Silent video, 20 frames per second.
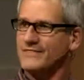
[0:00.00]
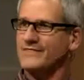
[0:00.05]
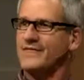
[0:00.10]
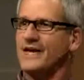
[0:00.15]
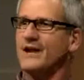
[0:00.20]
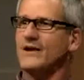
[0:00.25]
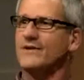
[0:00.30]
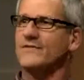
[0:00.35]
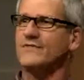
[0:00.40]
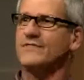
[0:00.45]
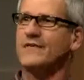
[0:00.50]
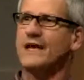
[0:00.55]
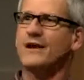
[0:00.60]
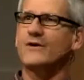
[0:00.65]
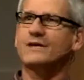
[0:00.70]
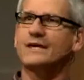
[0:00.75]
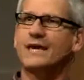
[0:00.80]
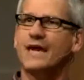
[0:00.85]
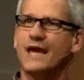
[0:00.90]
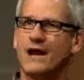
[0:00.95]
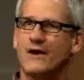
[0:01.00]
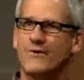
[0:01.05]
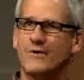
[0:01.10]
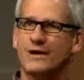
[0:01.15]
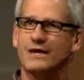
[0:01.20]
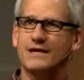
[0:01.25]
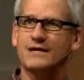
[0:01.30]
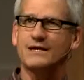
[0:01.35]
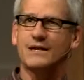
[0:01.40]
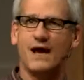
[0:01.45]
They're, they're
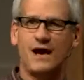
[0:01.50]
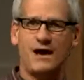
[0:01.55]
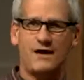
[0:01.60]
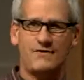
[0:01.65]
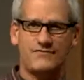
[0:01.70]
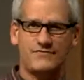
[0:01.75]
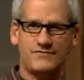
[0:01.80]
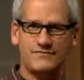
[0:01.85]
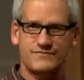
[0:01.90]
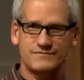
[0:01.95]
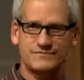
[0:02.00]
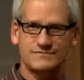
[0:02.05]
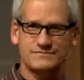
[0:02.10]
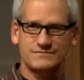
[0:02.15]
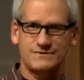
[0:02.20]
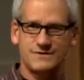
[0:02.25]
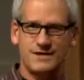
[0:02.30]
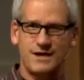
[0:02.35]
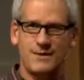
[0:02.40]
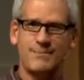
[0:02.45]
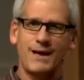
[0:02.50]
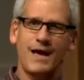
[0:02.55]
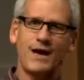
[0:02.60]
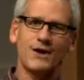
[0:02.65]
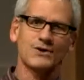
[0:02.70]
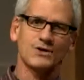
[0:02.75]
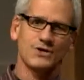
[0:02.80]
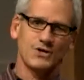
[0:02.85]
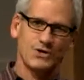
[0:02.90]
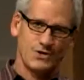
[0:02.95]
caring enough
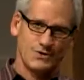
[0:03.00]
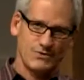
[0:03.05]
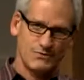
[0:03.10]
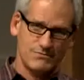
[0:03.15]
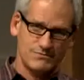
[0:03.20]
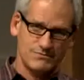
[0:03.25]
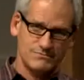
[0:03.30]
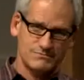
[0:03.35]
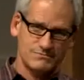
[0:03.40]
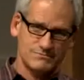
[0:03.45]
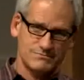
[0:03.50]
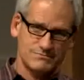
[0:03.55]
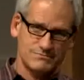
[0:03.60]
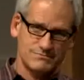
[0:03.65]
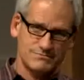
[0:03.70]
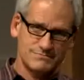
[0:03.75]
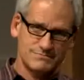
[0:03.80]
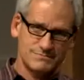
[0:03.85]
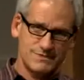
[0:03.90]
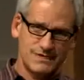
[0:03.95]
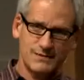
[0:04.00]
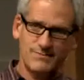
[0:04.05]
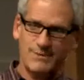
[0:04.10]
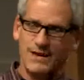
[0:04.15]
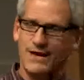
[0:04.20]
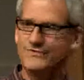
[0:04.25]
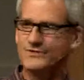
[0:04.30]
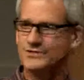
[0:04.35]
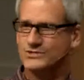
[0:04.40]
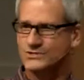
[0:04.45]
about you and
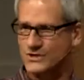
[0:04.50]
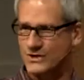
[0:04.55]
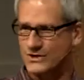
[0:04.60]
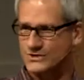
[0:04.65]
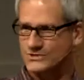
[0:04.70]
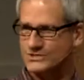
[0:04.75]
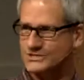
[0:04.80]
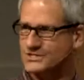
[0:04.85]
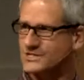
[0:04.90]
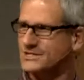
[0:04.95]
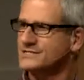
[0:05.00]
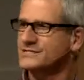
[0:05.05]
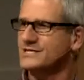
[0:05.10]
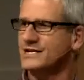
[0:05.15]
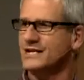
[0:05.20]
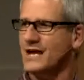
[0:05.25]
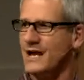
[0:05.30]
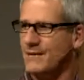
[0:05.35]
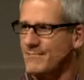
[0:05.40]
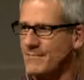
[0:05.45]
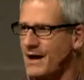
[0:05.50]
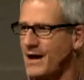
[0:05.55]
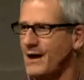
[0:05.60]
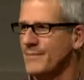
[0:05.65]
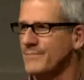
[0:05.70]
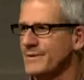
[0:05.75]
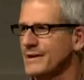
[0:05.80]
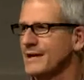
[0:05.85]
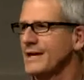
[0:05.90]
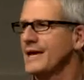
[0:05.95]
about the church to, to come
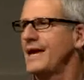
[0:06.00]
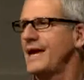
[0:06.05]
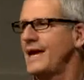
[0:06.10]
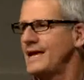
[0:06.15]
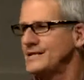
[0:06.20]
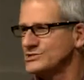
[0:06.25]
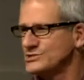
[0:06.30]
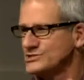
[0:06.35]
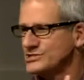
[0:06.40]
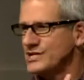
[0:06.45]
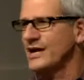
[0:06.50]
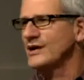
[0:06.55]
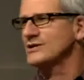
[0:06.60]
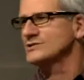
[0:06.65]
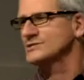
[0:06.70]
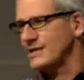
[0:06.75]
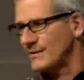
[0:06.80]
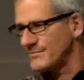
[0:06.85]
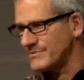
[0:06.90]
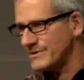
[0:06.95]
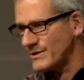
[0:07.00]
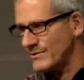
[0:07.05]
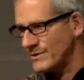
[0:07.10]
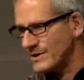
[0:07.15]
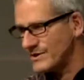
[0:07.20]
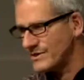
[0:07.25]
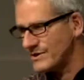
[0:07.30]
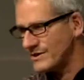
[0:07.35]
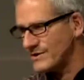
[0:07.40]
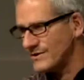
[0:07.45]
up and share something
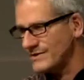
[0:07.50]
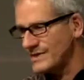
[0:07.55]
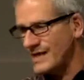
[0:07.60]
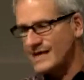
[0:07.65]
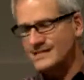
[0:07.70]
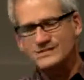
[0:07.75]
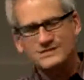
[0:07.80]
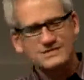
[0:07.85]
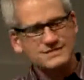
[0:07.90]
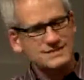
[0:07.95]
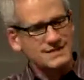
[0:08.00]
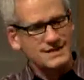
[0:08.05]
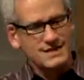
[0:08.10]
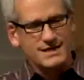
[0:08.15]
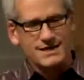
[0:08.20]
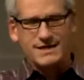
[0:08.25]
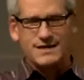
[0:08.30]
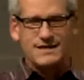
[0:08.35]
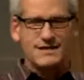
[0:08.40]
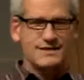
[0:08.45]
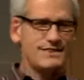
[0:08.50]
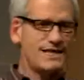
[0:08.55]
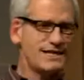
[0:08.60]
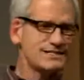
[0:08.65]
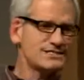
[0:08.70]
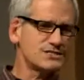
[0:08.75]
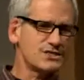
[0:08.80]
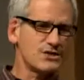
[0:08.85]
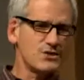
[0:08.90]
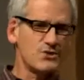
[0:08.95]
with you. That's,
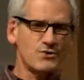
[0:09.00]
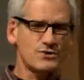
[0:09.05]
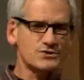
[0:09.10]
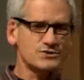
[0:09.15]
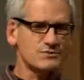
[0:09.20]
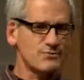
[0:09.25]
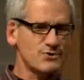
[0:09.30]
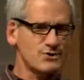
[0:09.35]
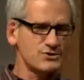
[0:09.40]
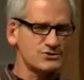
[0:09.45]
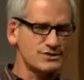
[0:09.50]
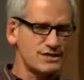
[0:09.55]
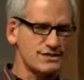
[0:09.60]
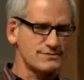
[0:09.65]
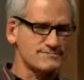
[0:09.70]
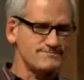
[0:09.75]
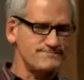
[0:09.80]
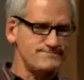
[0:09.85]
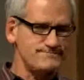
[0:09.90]
that's the Lord's mercy.